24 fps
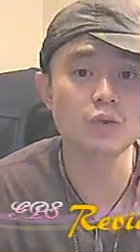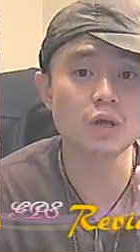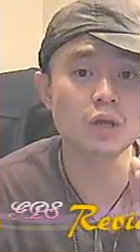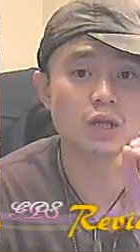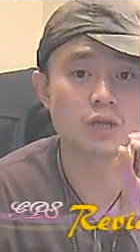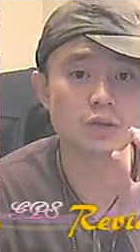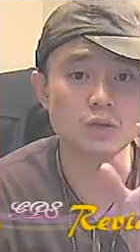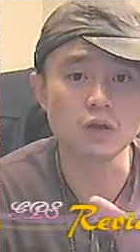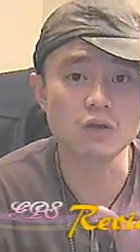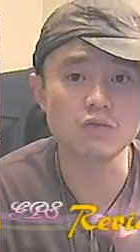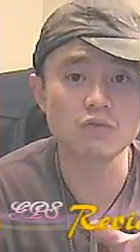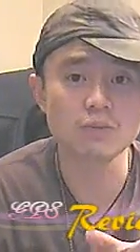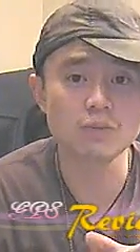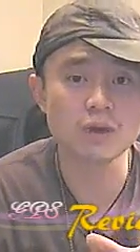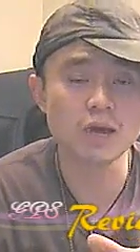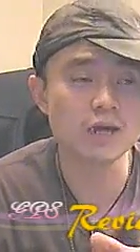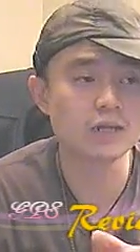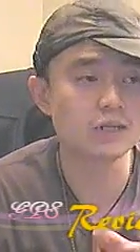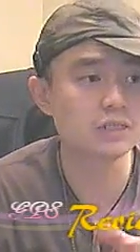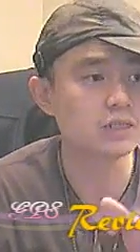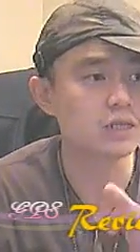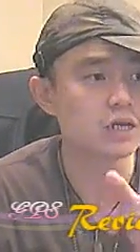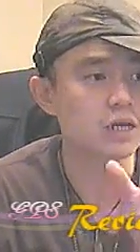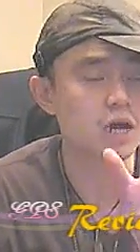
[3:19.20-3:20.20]
what I love
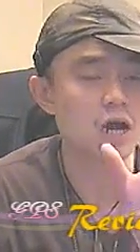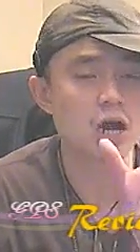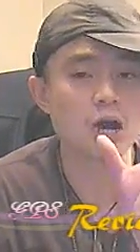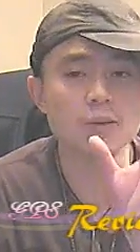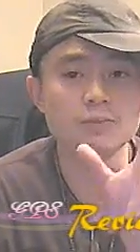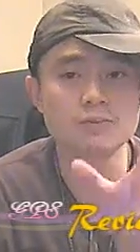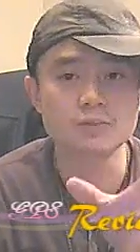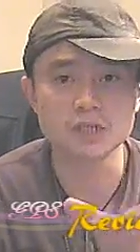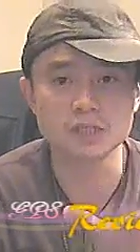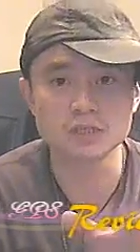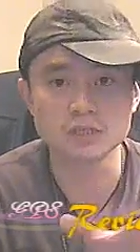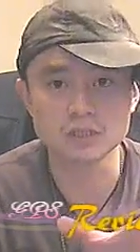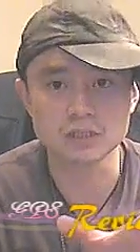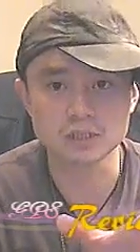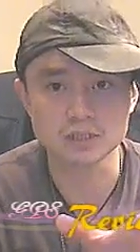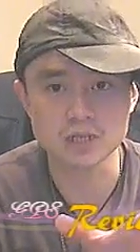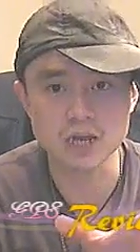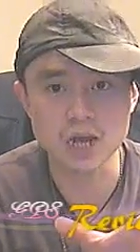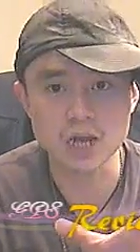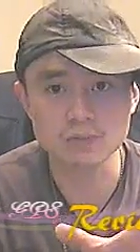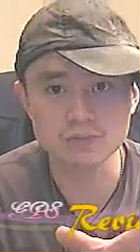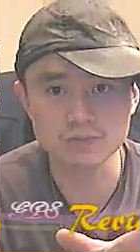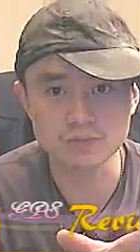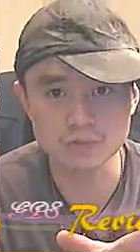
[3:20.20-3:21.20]
about it, it updates the
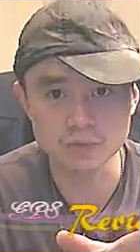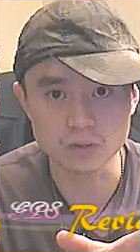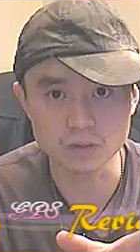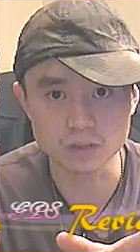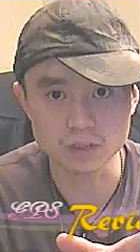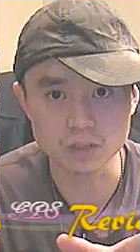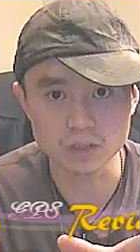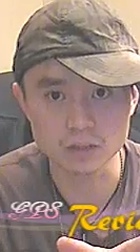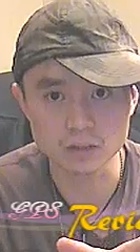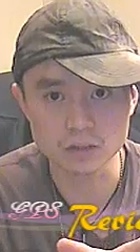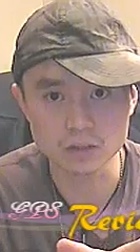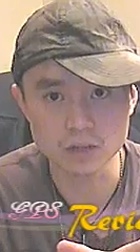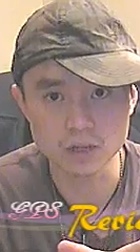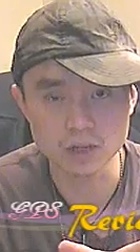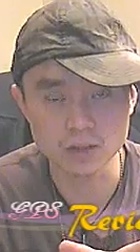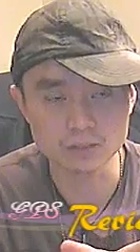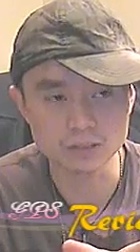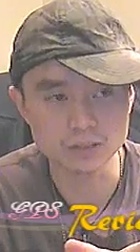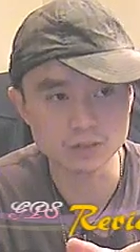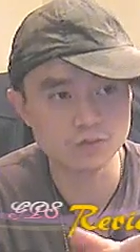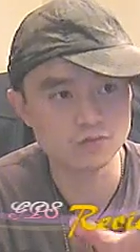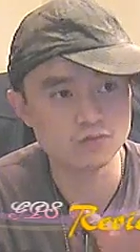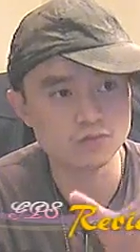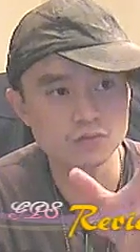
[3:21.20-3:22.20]
time for you. I
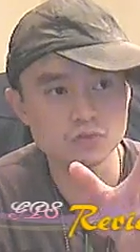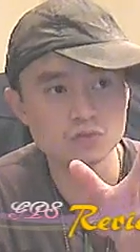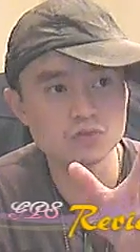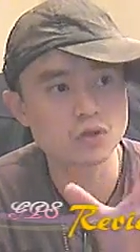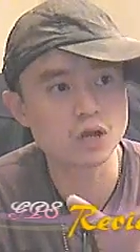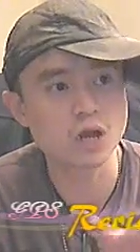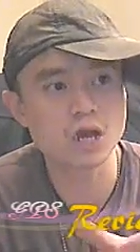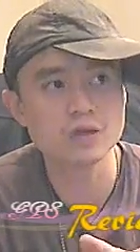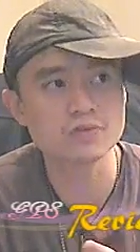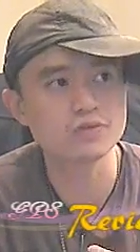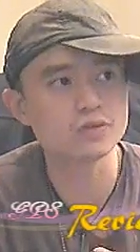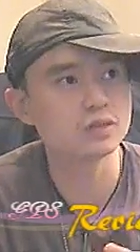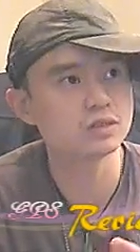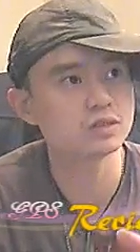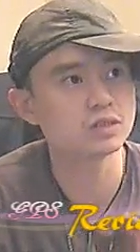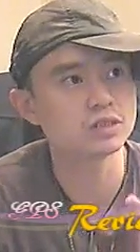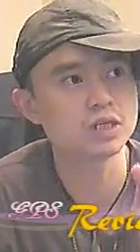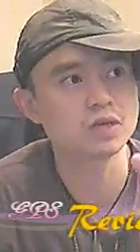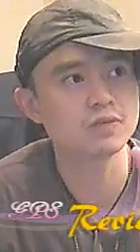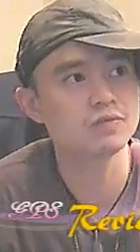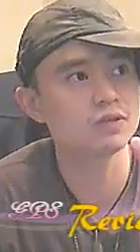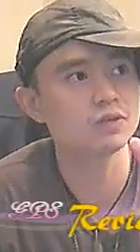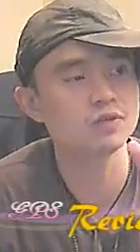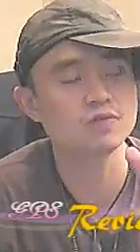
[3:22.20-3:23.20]
mean, if you're driving
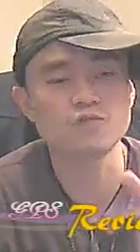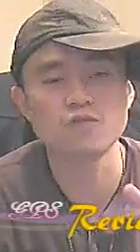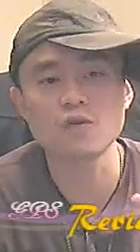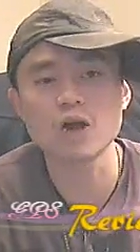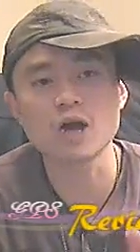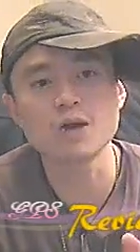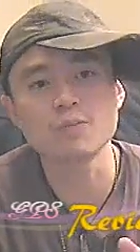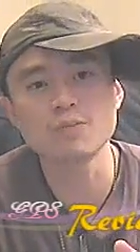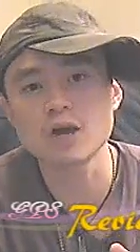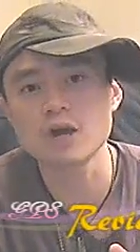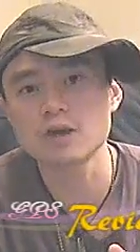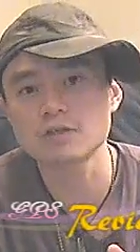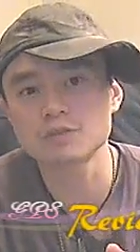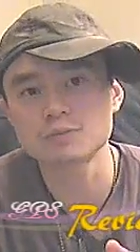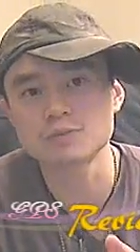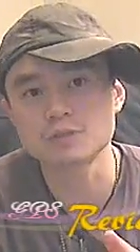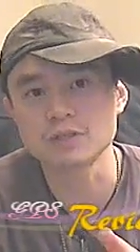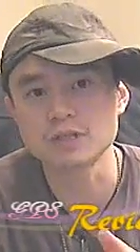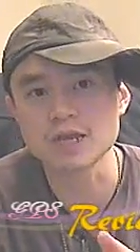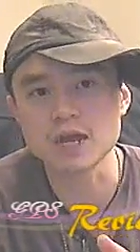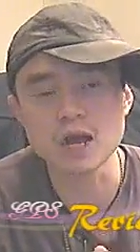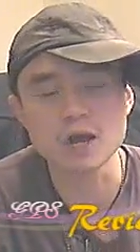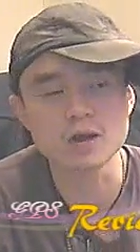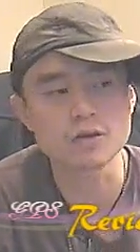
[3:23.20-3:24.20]
75 miles
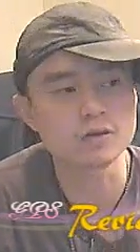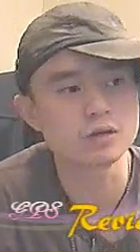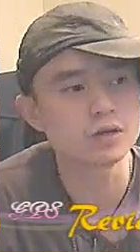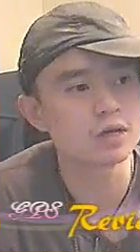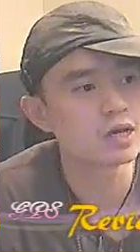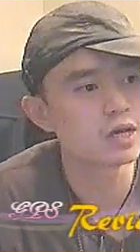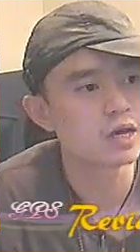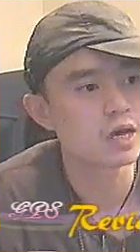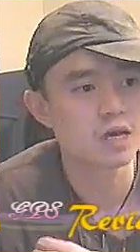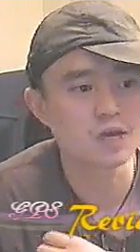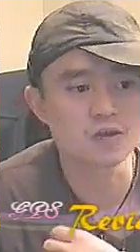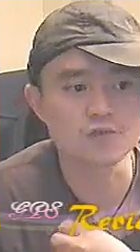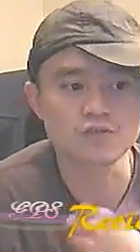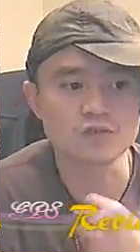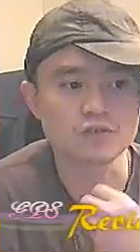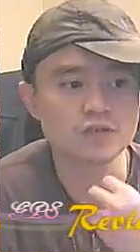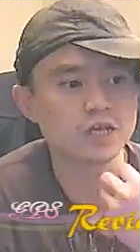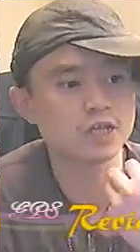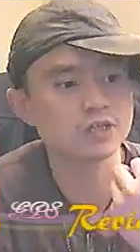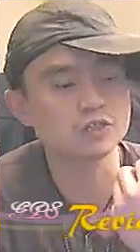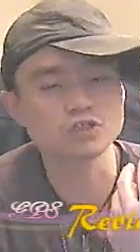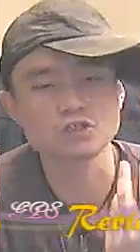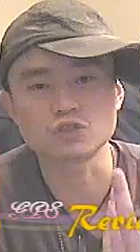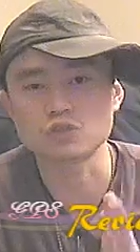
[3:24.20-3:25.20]
per hour, if it
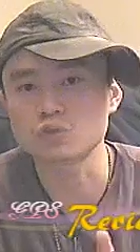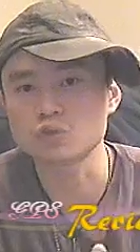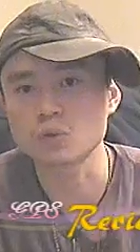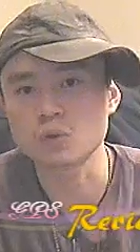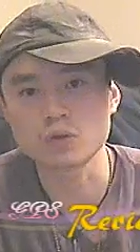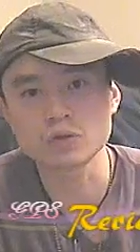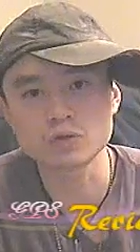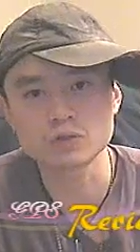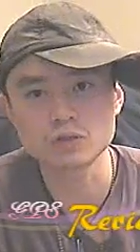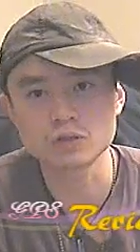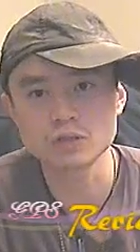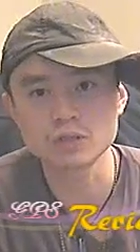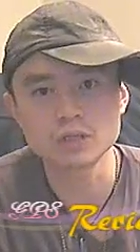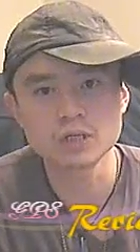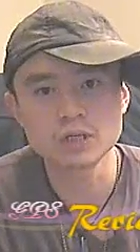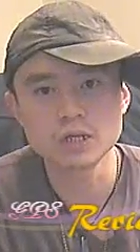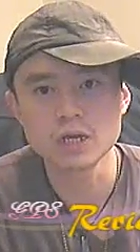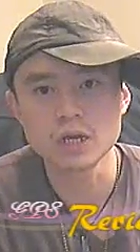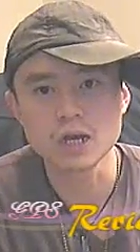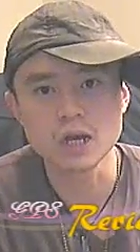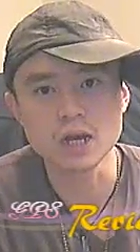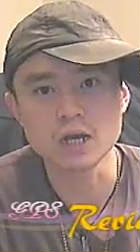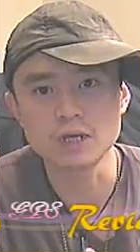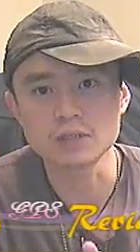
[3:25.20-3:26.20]
takes a shorter
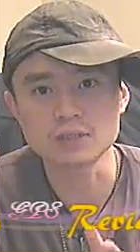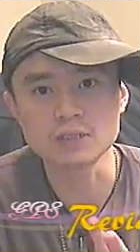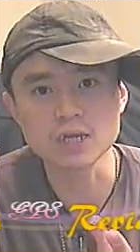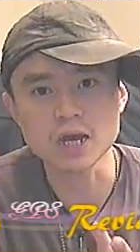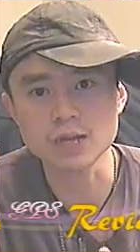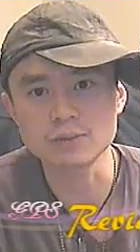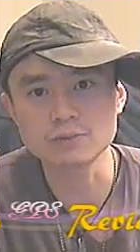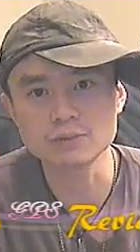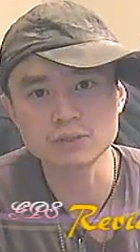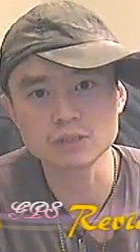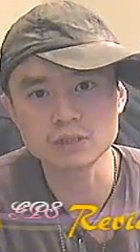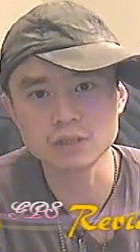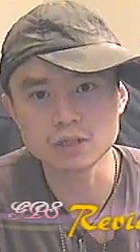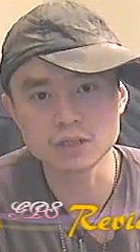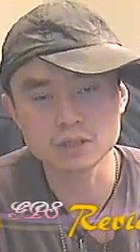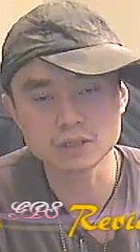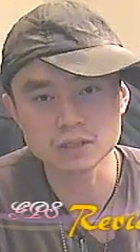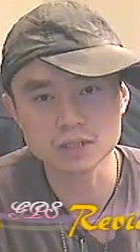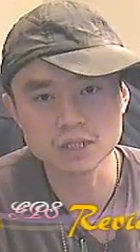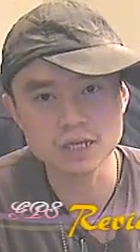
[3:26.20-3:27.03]
uh, time to